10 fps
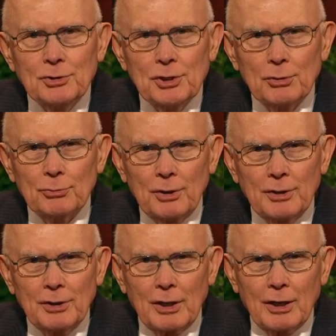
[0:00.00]

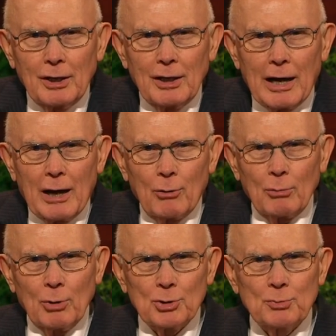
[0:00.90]
Children are
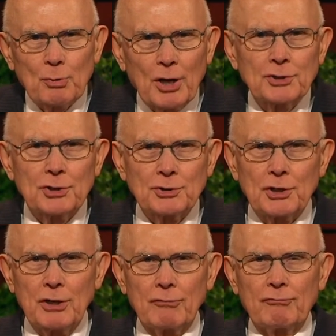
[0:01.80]
our most precious
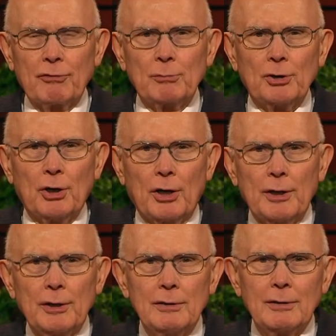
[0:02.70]
gift from
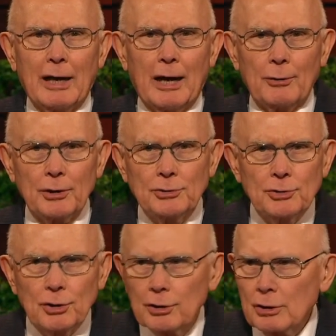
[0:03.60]
God, our
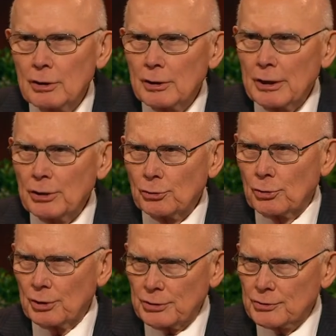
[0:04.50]
eternal
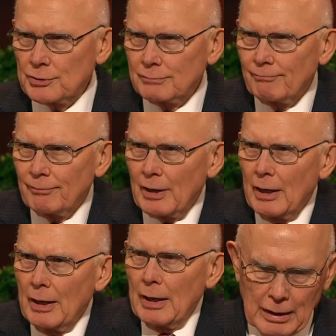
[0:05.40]
increase.
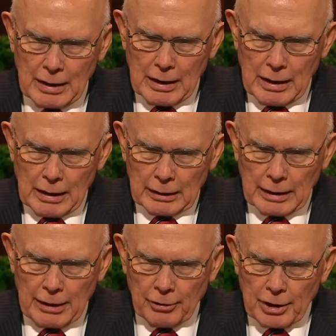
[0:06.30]

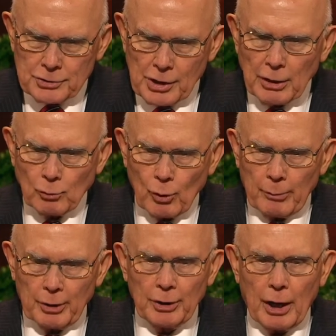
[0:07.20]
Latter day Saint
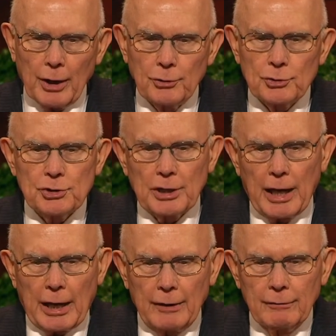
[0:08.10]
women
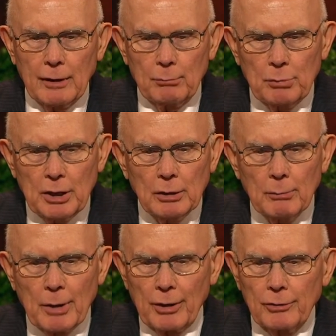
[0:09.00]
understand that being a
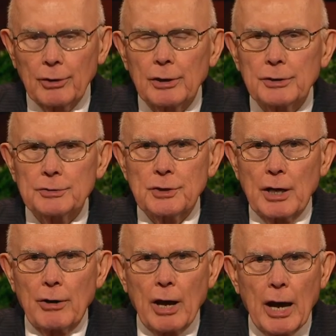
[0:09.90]
mother is
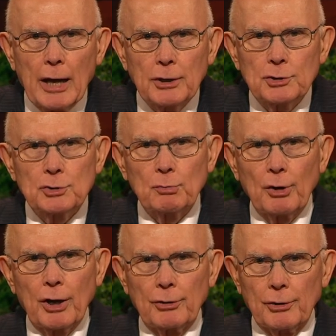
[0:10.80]
their highest
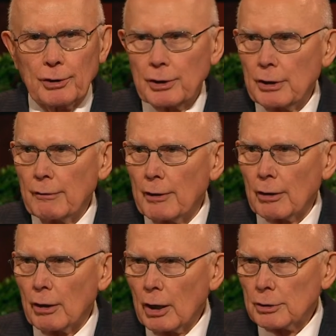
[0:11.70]
priority,
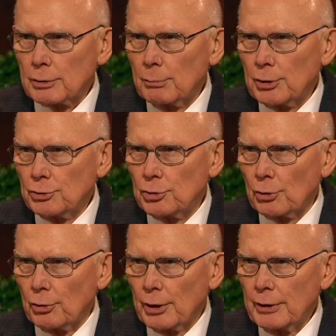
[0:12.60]
their ultimate
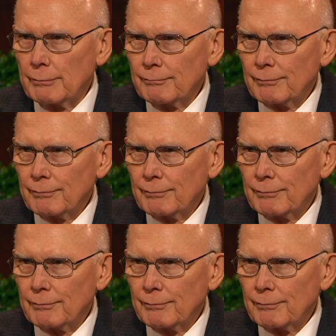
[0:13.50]
joy.